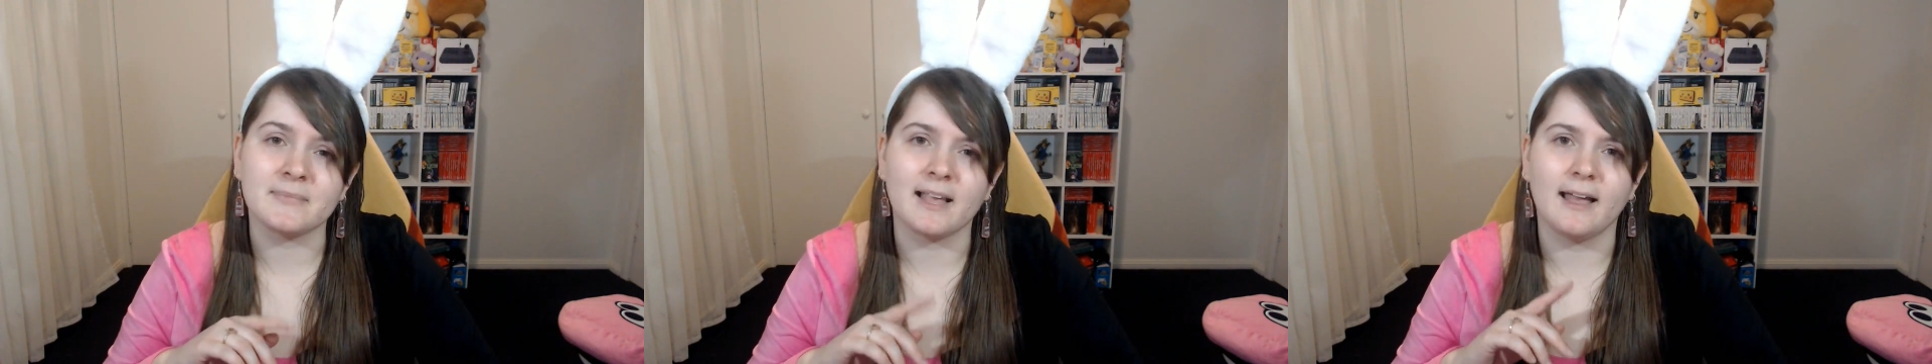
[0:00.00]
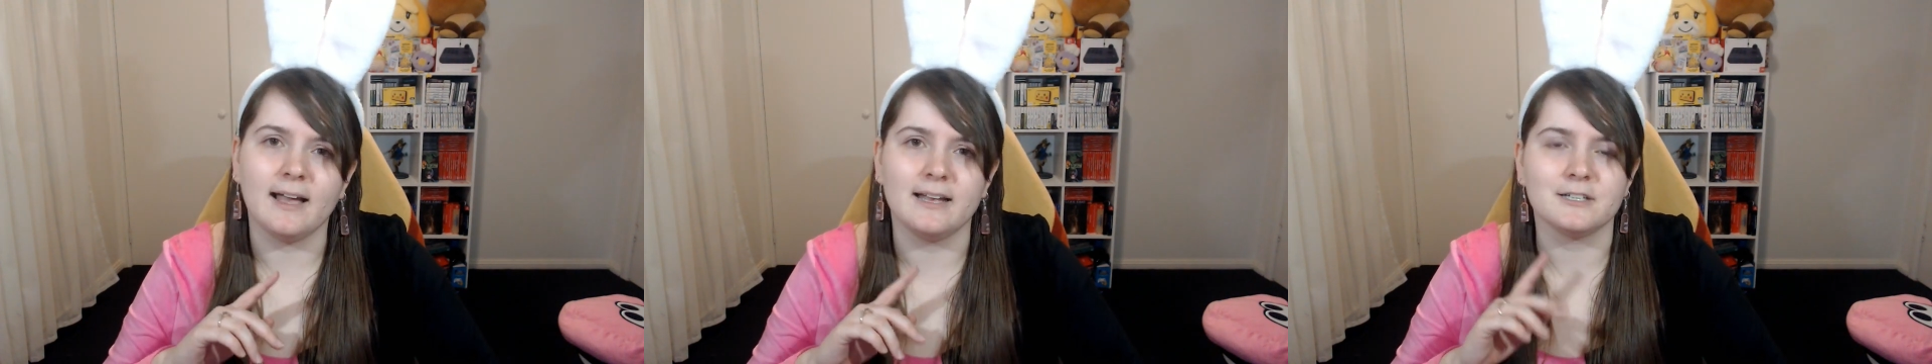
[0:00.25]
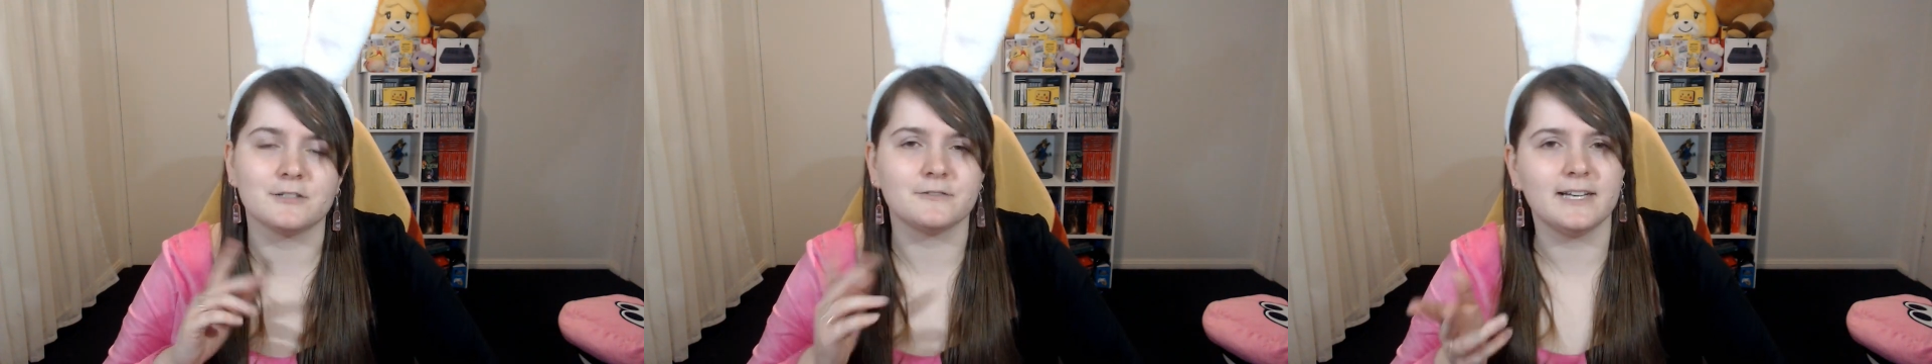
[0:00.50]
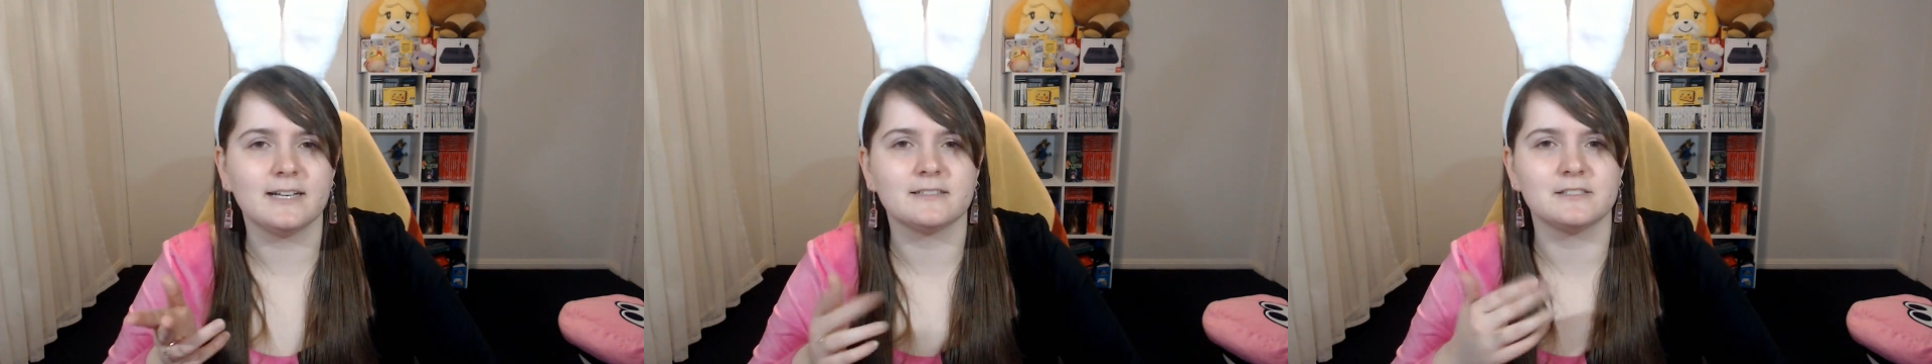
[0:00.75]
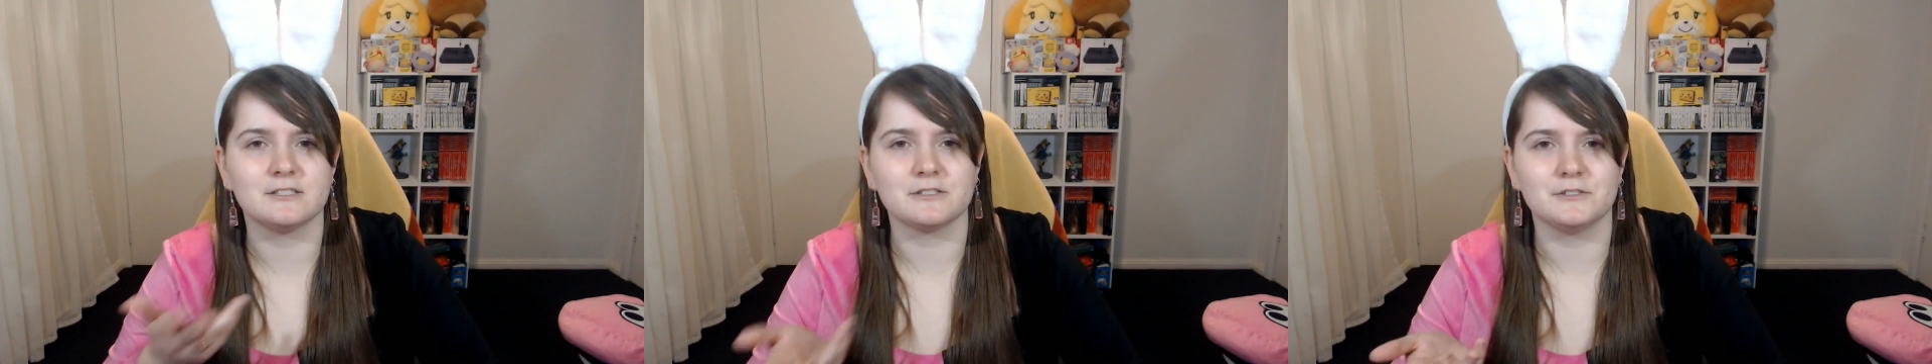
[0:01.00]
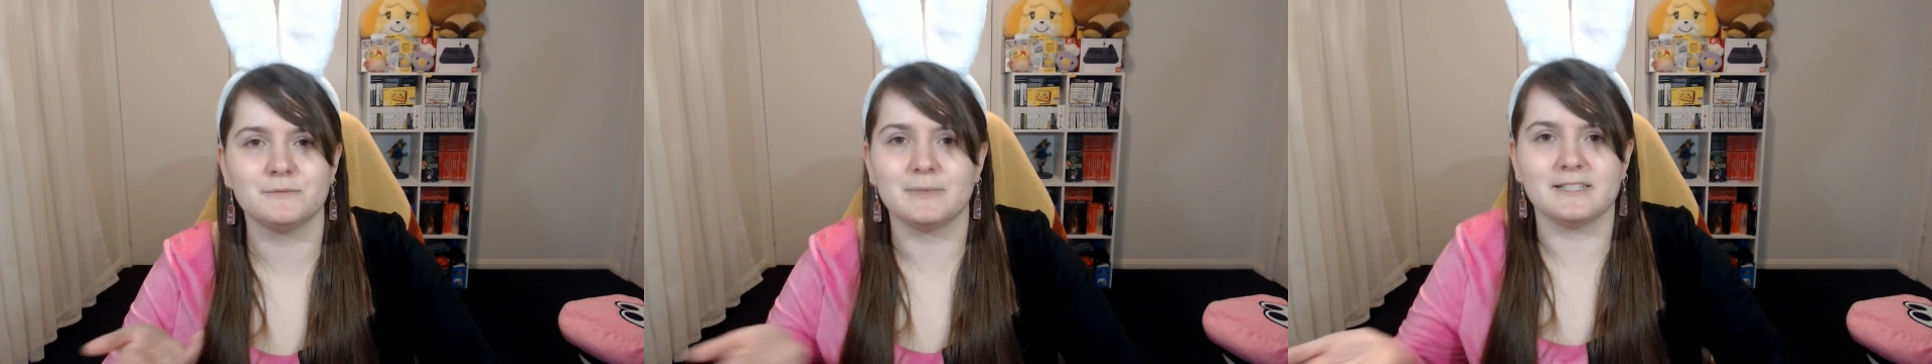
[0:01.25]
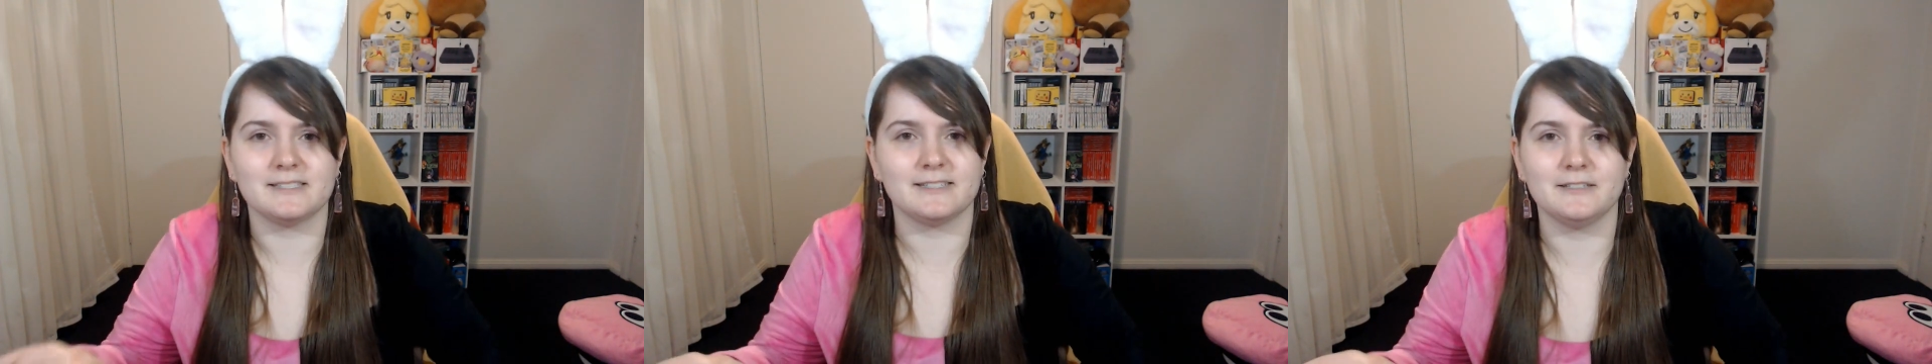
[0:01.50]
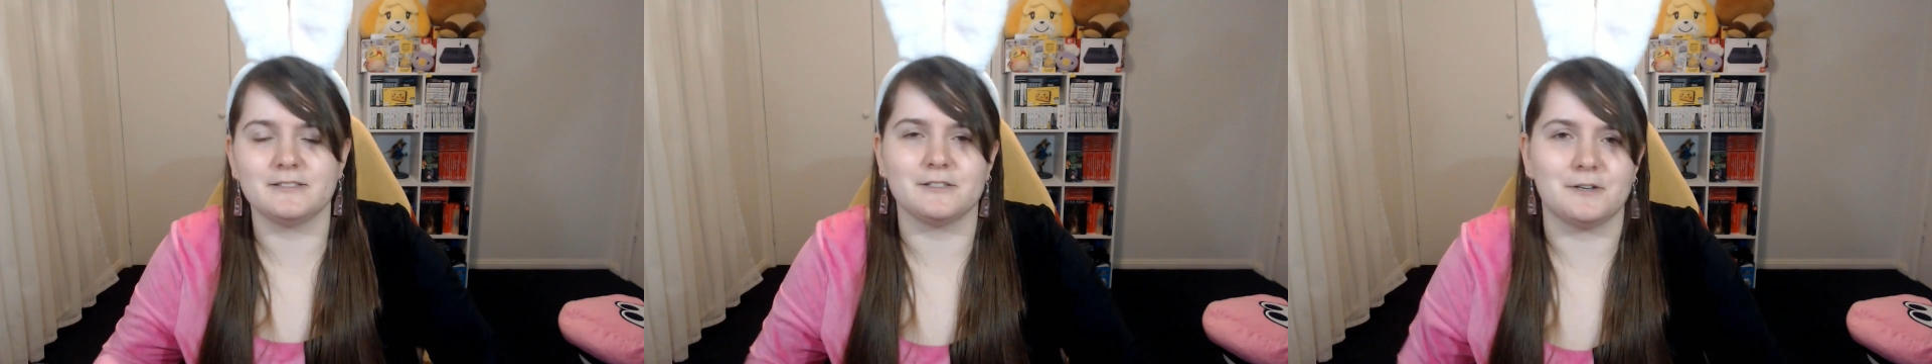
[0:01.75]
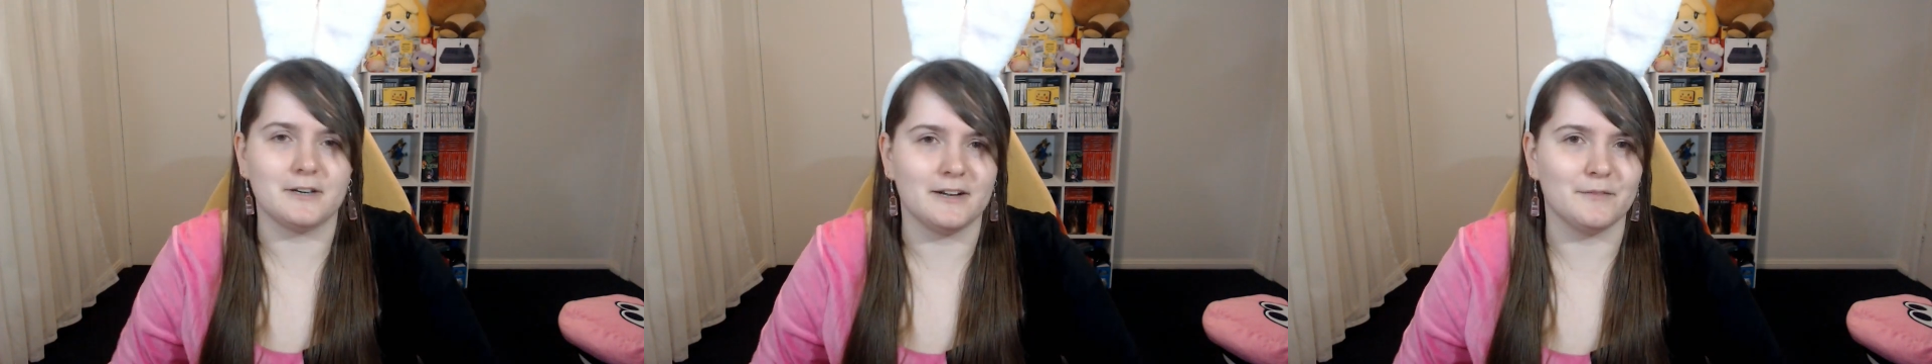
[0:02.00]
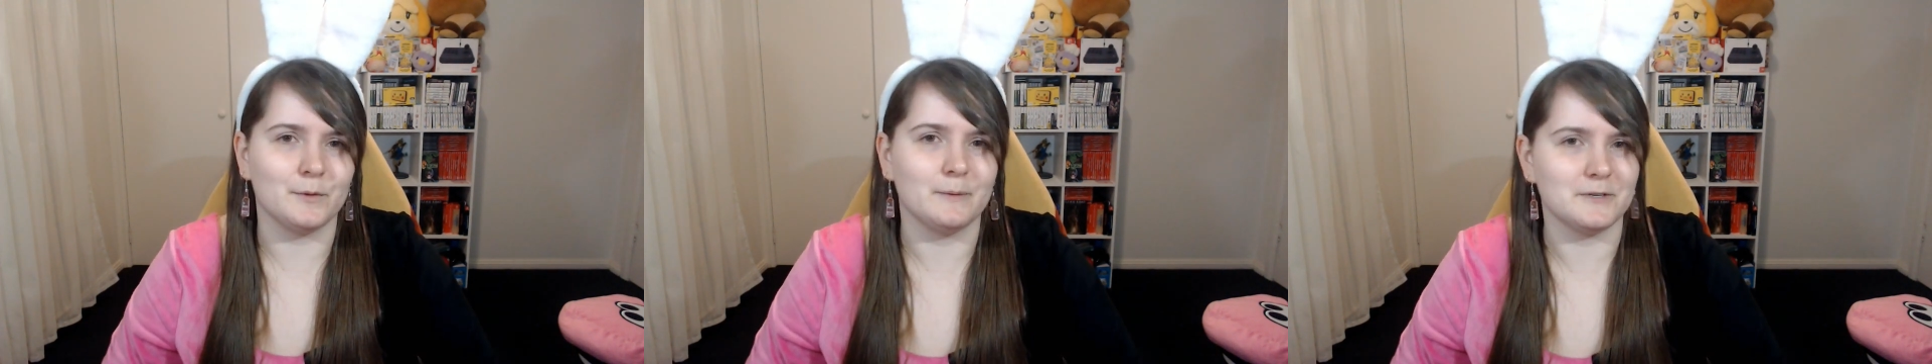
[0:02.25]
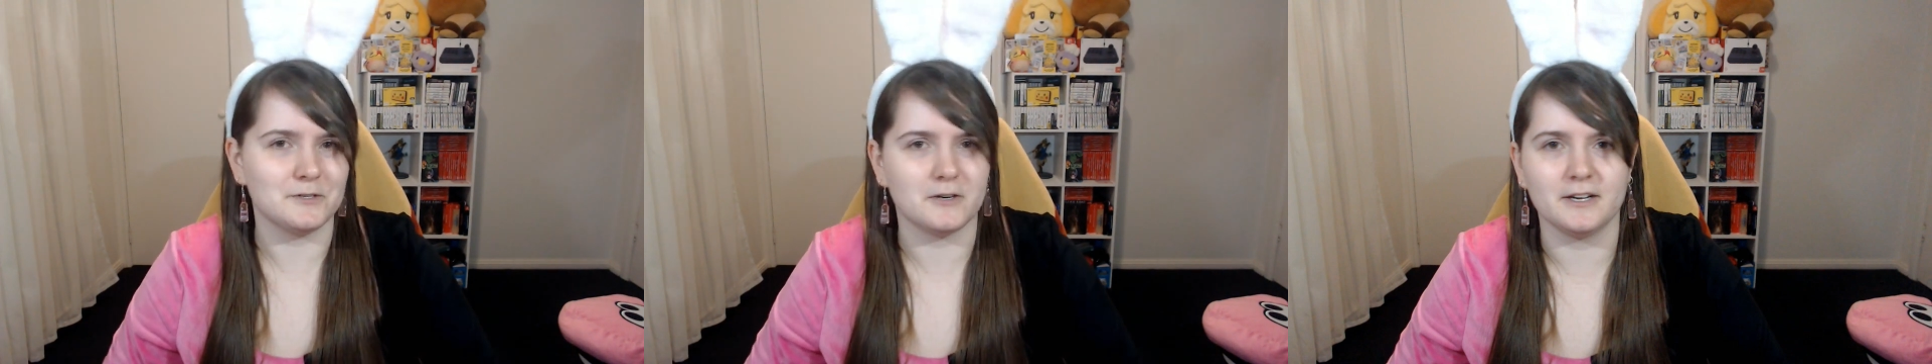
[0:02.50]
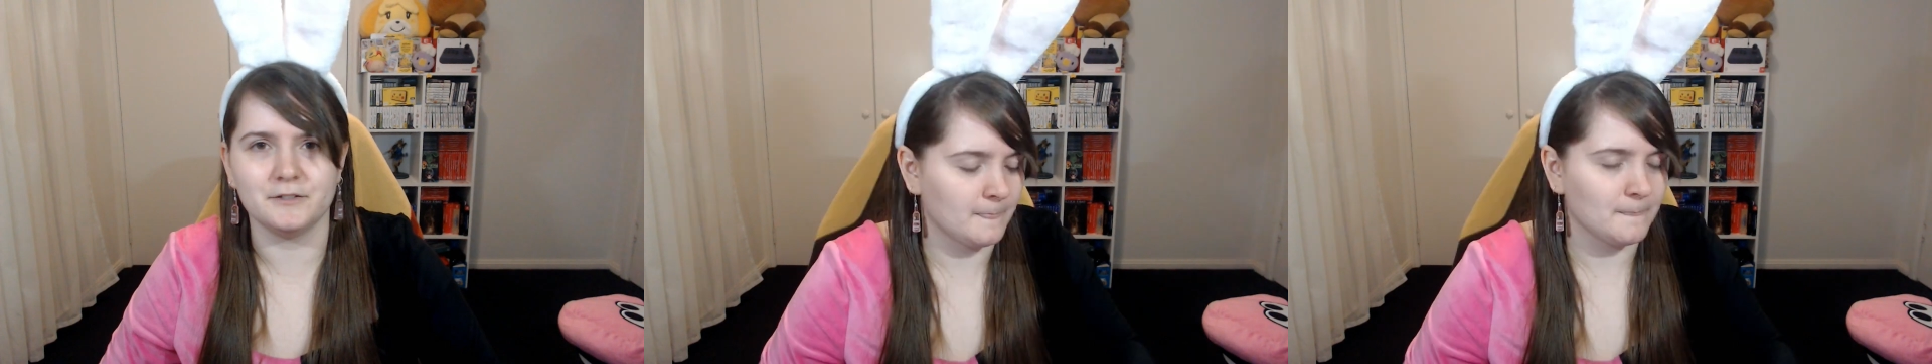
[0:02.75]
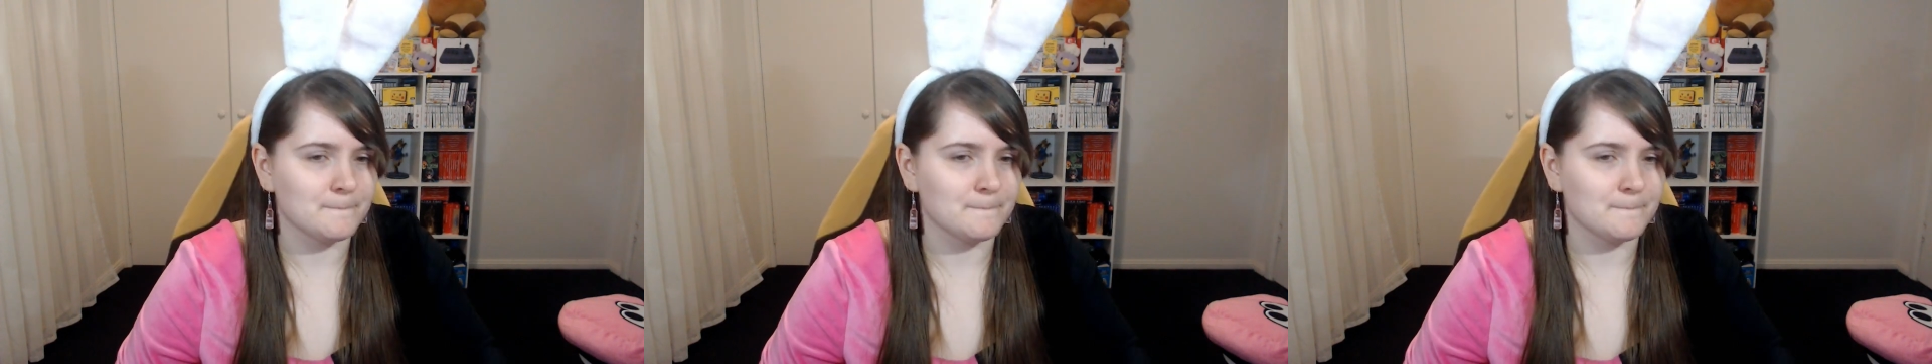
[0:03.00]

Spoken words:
And Three Houses is good because they also don't have the weapon triangle.